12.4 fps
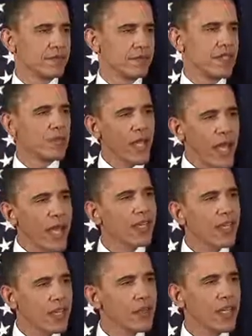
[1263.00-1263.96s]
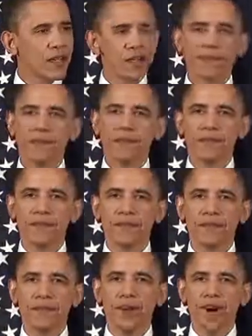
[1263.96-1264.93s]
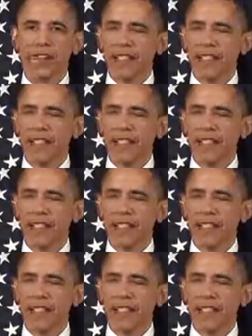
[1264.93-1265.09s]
As we have in Libya, our